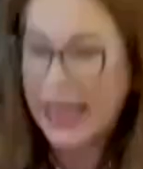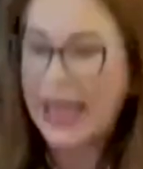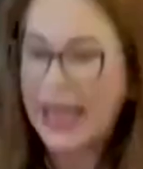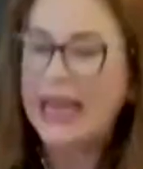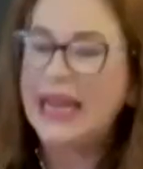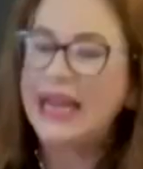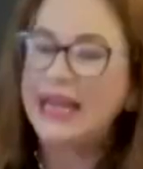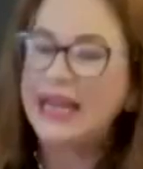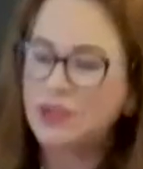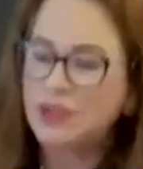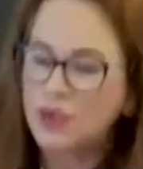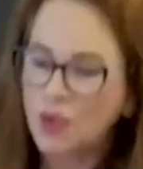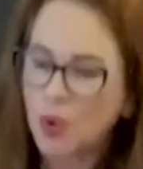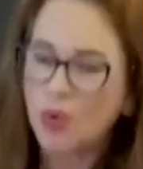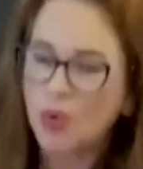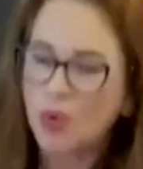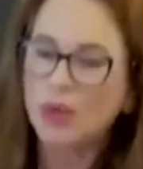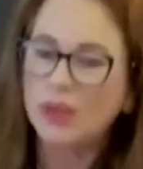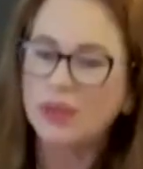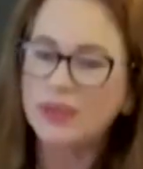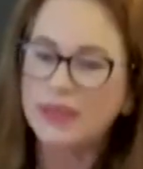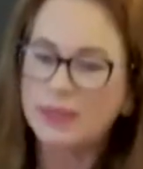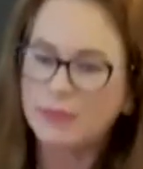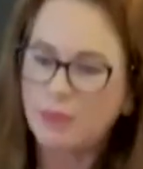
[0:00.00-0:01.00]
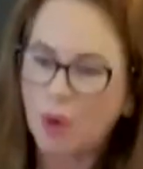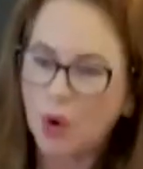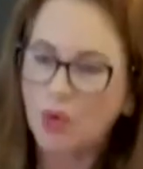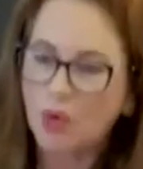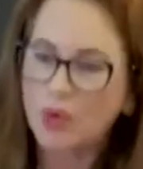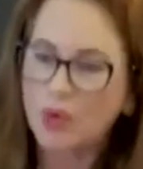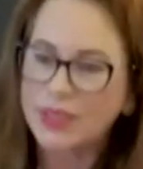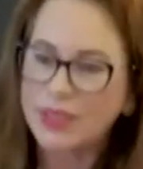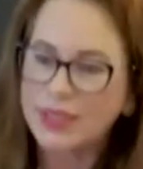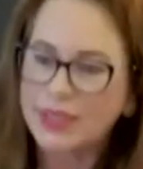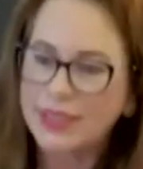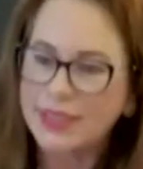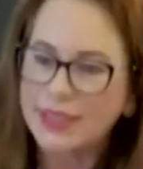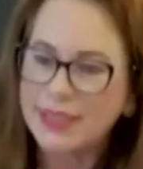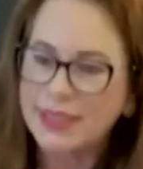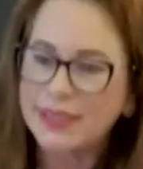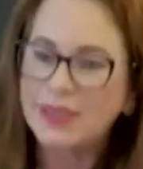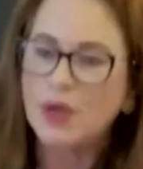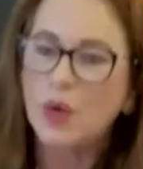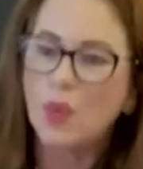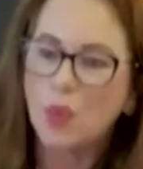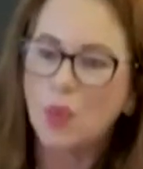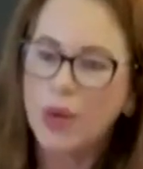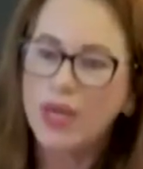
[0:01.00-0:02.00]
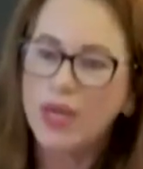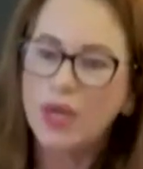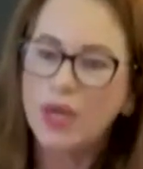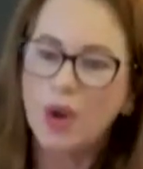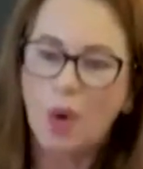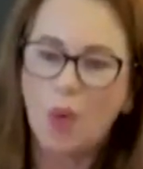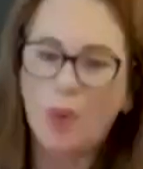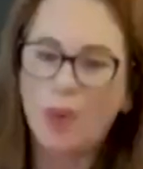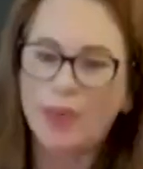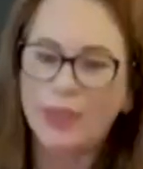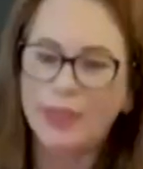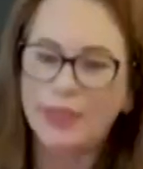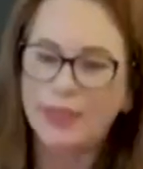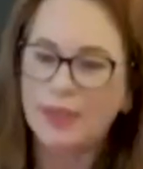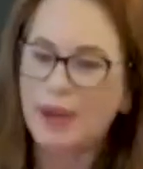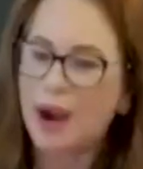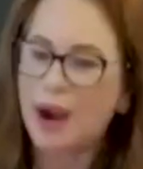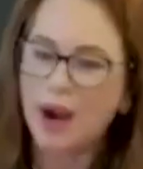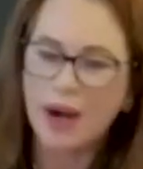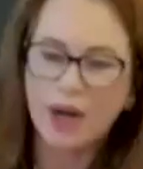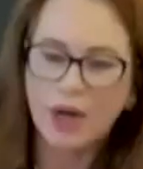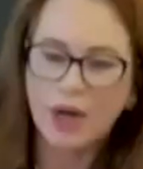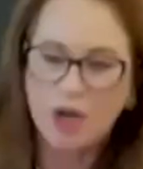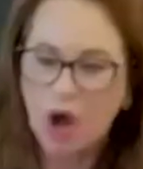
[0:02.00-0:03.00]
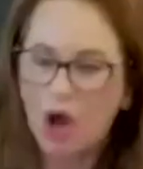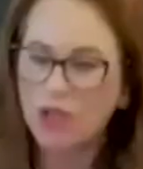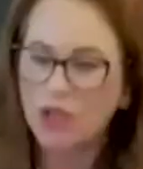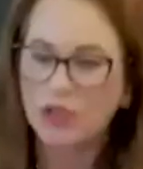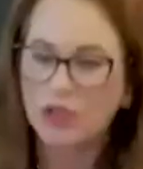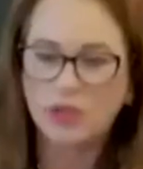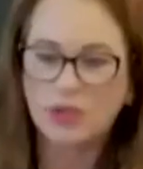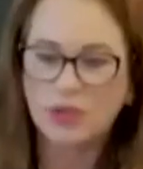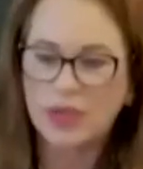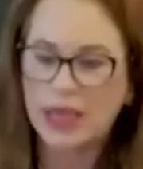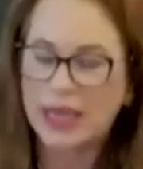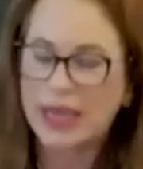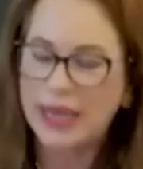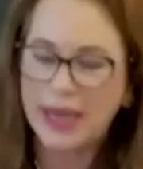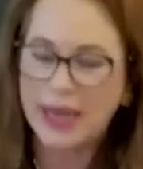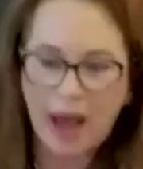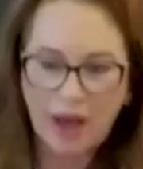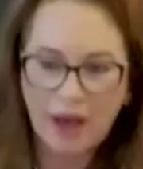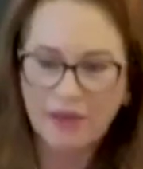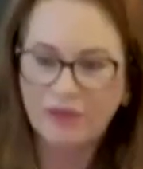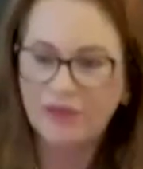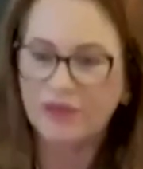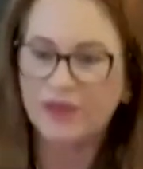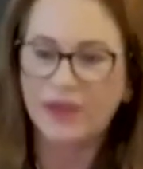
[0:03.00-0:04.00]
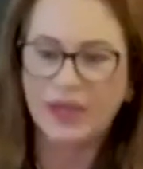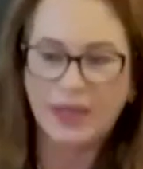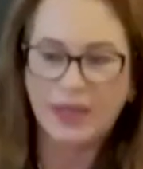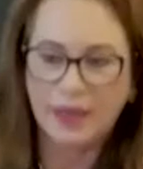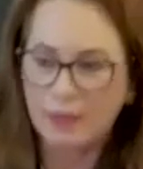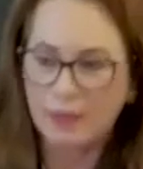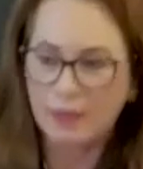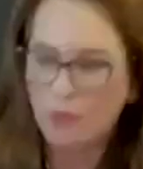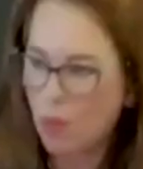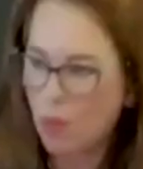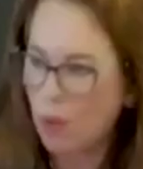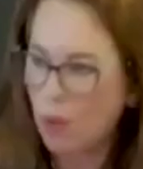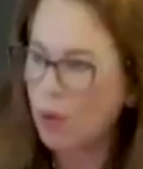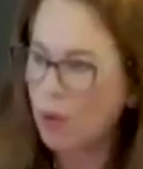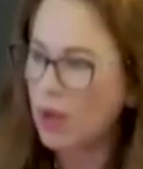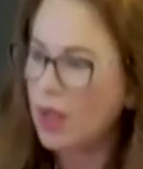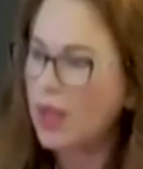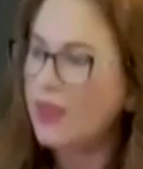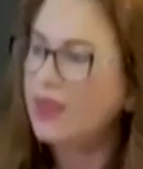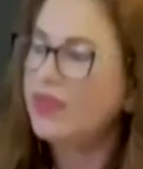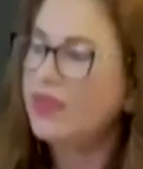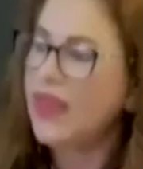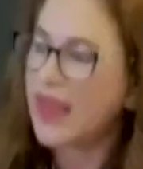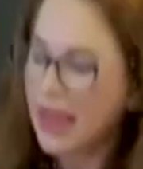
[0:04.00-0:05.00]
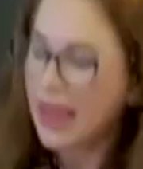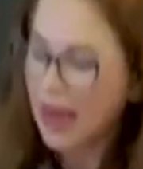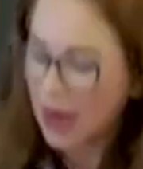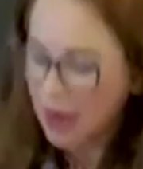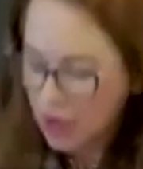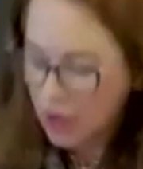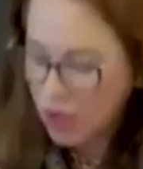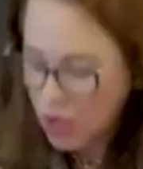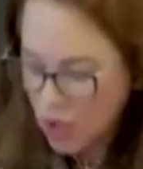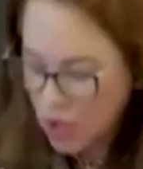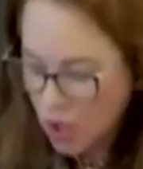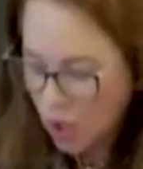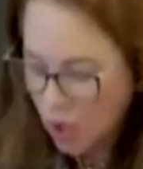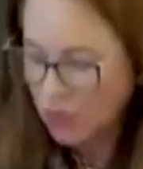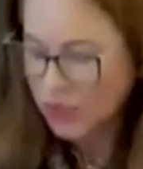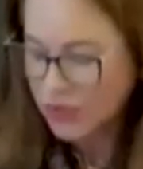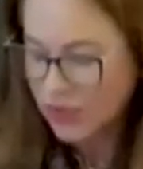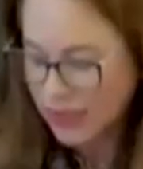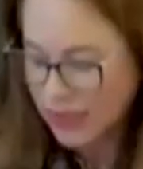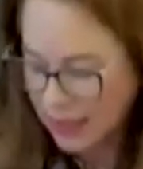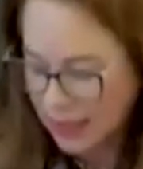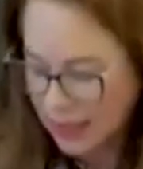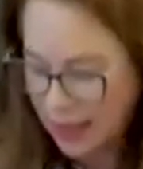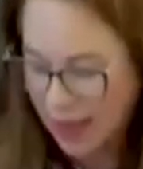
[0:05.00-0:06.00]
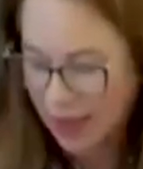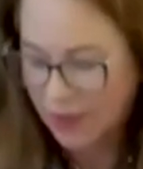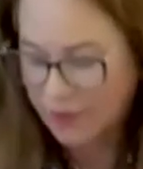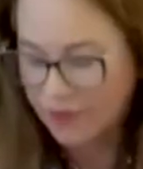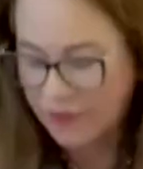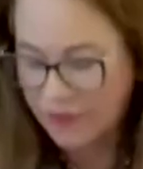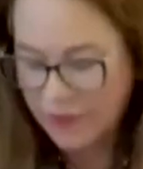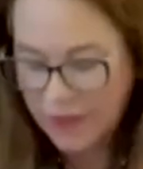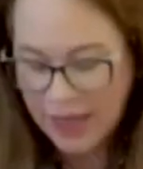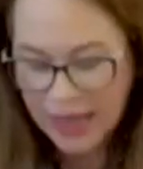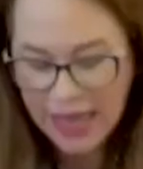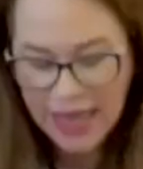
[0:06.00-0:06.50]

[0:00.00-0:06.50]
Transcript: Electoral democracies, we know it, are not enough anymore. They are not enough.